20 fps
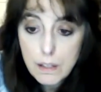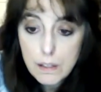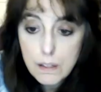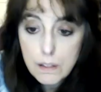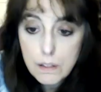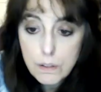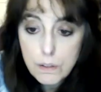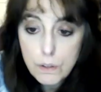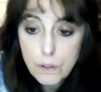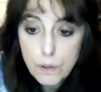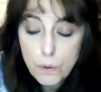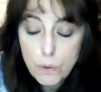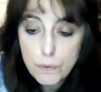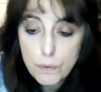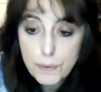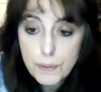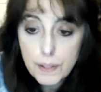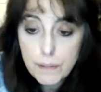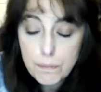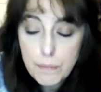you know,
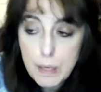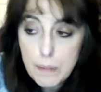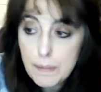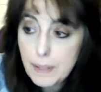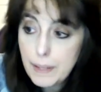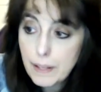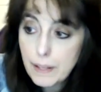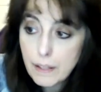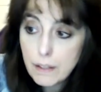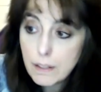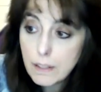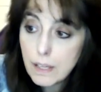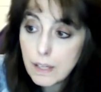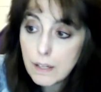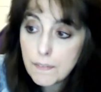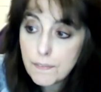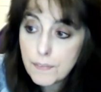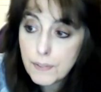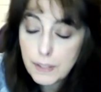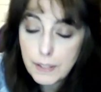that maybe they can get
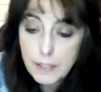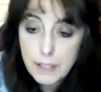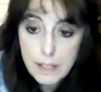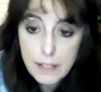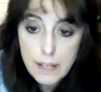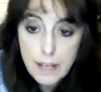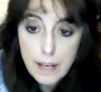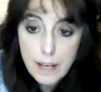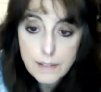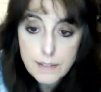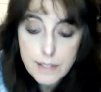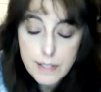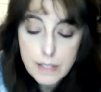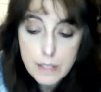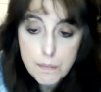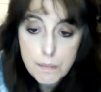affiliate ads in the